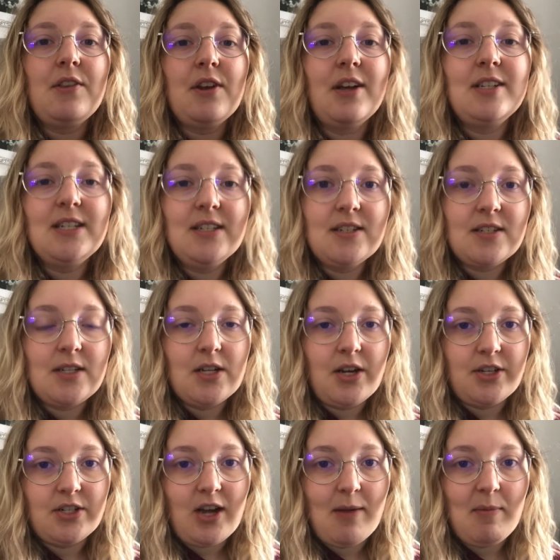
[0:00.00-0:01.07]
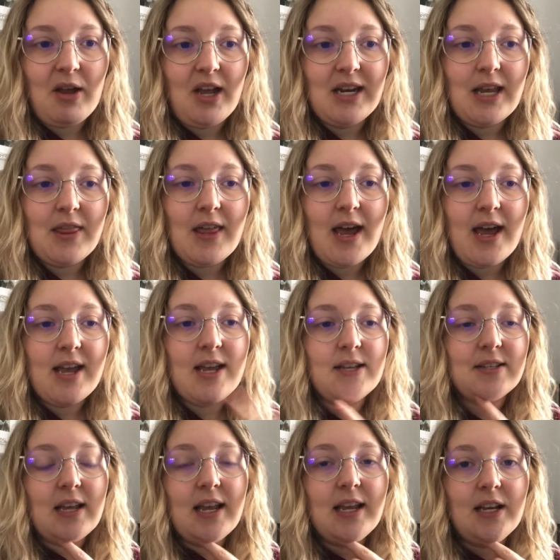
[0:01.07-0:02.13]
the 1969 timeline, there
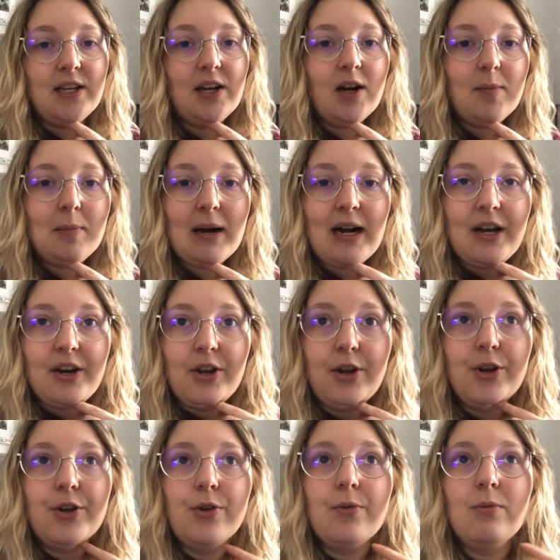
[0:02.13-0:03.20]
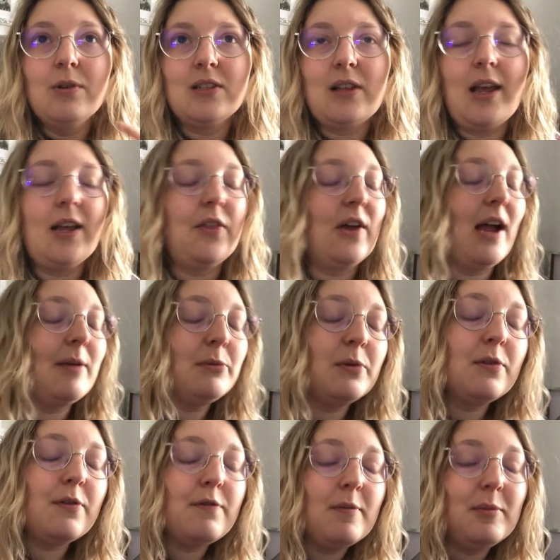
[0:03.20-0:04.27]
is a young man who was like the captain of
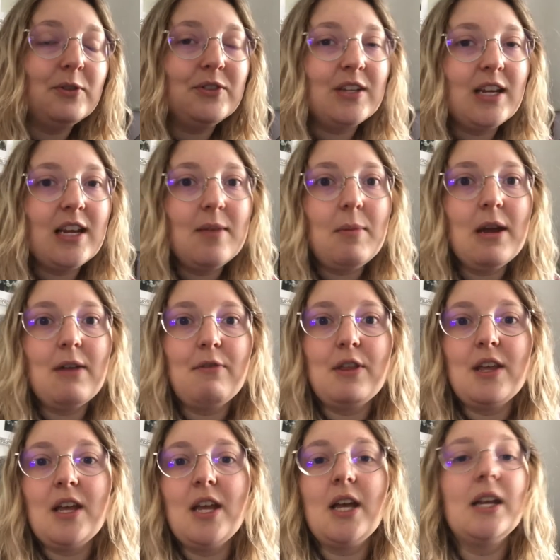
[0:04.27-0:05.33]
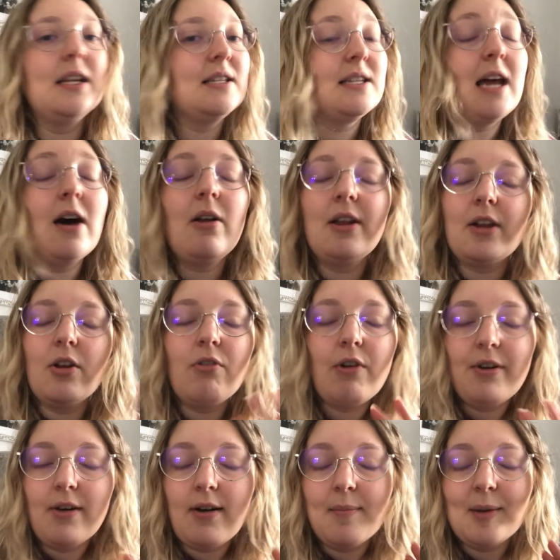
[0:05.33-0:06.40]
the football team and everything, and he's now like
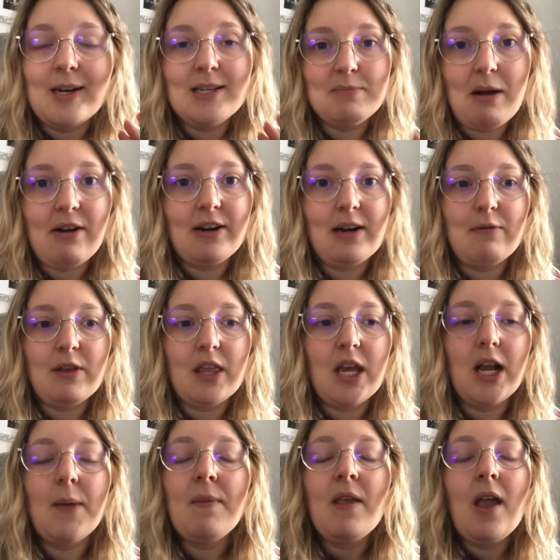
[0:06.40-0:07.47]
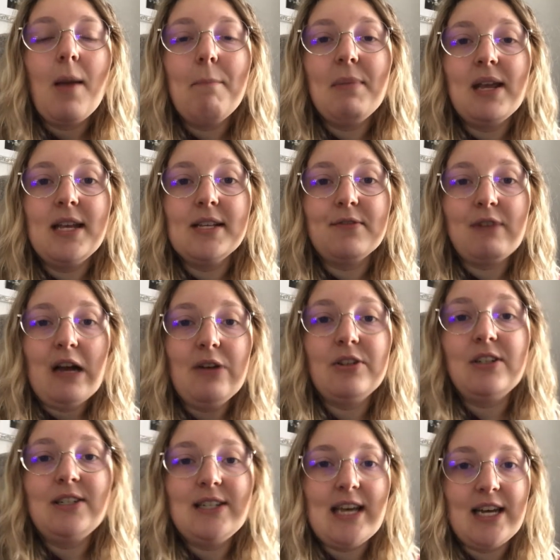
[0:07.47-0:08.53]
grown up and he's married and everything, but he is found
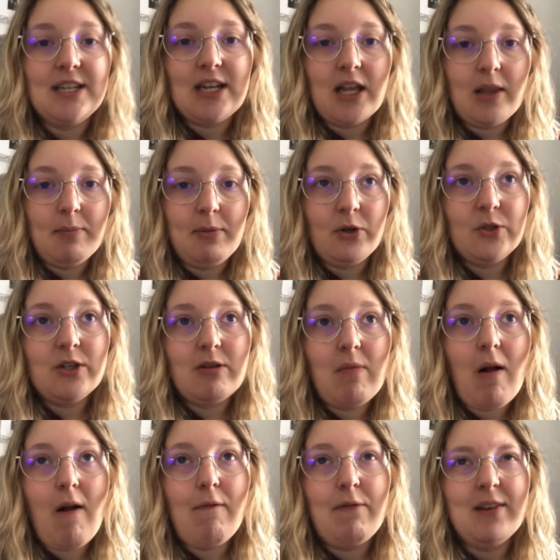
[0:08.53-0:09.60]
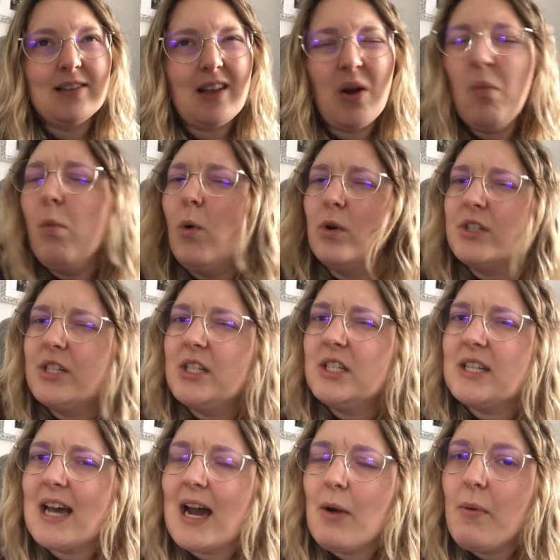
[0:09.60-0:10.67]
dead at the bottom of this like water
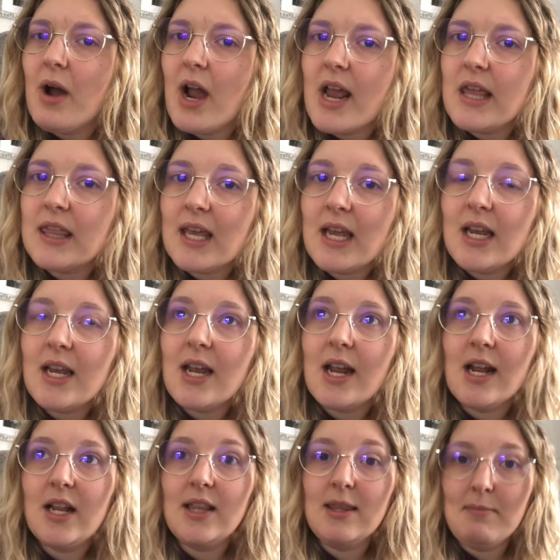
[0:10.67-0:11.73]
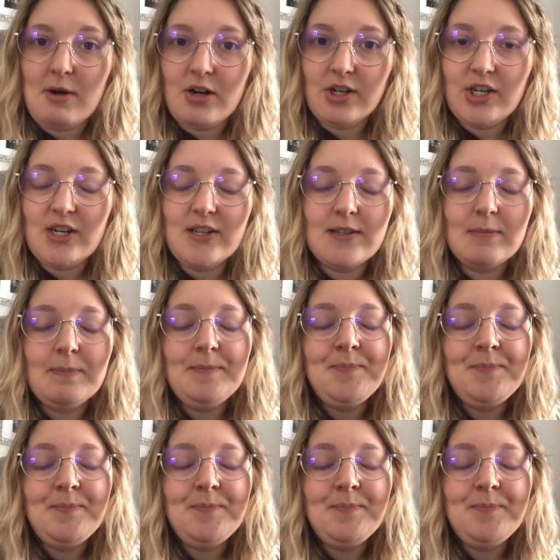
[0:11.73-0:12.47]
tower, I think, in the marshes.